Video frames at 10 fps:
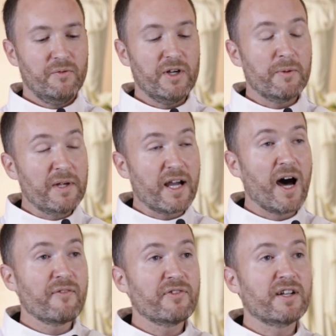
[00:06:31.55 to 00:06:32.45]
we can be
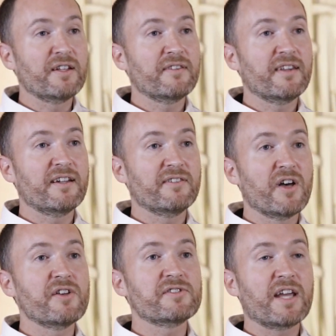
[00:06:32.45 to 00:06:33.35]
confident that it
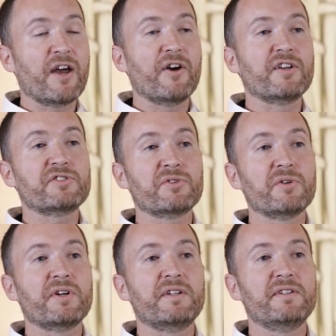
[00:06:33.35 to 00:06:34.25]
does carry us
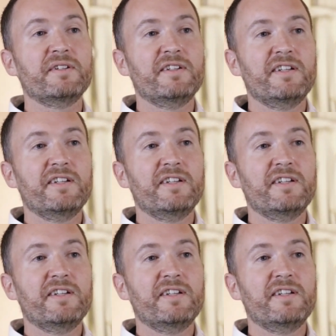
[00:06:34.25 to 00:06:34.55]
through it.